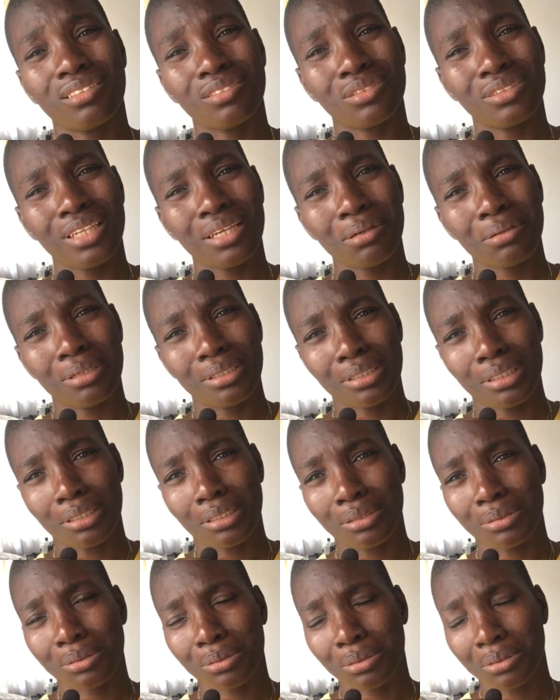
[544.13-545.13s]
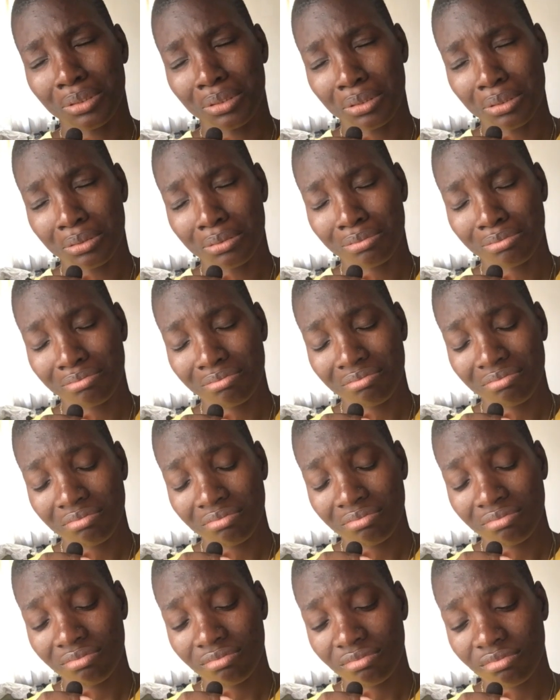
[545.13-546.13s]
I call it an excursion?
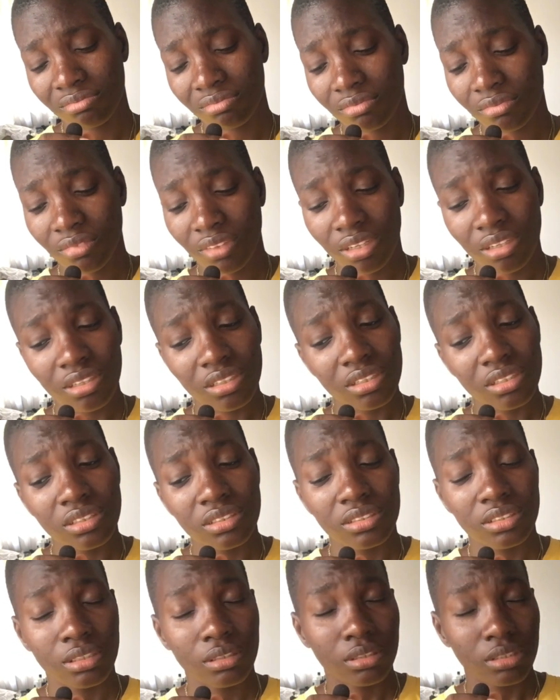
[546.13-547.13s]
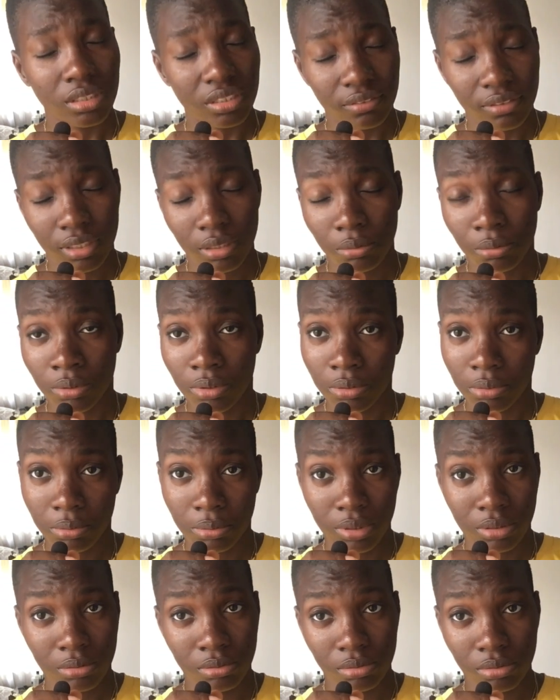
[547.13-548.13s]
So whatever it was we
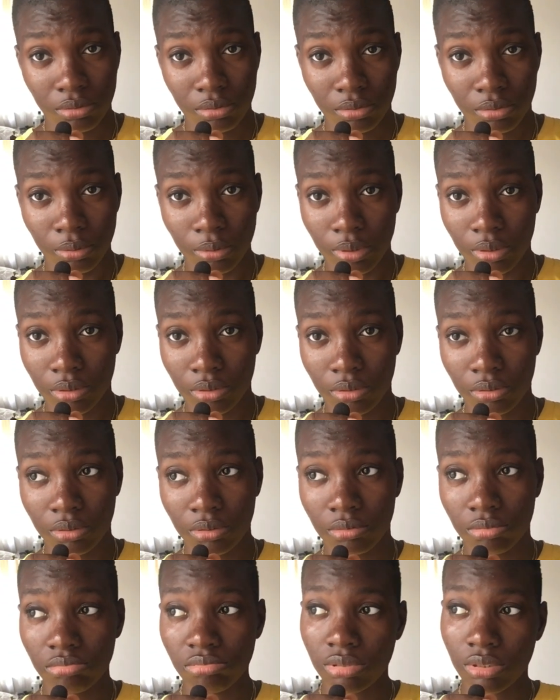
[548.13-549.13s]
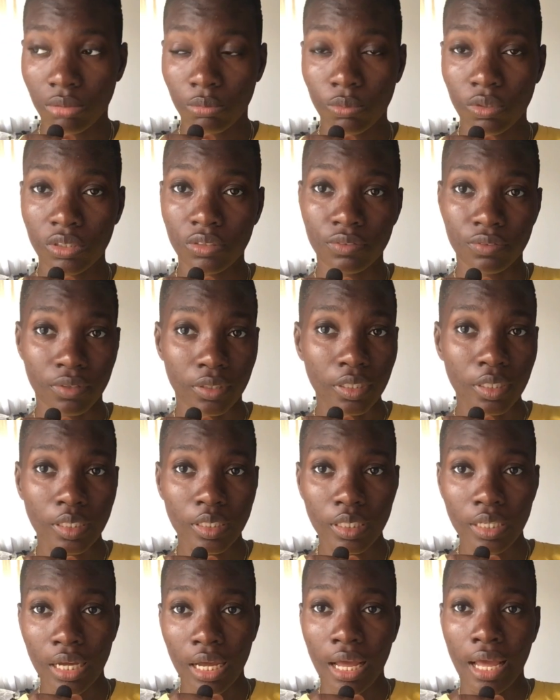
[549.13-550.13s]
went to do was somewhat fun.